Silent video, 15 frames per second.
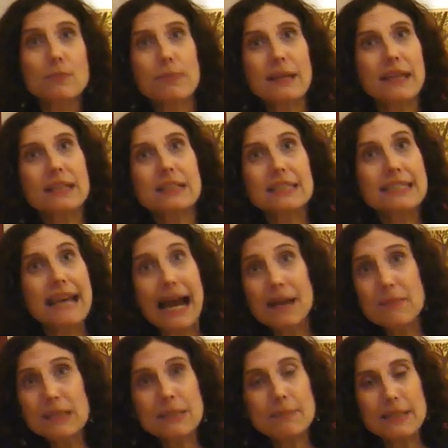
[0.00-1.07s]
to be in the
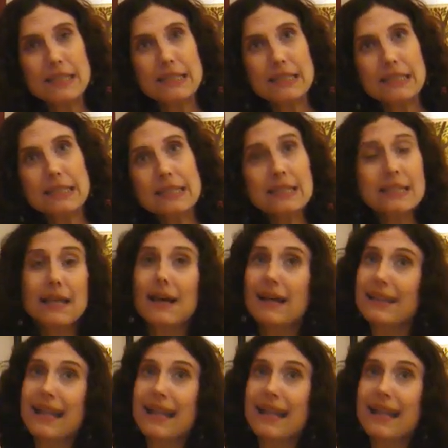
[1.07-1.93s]
diamond business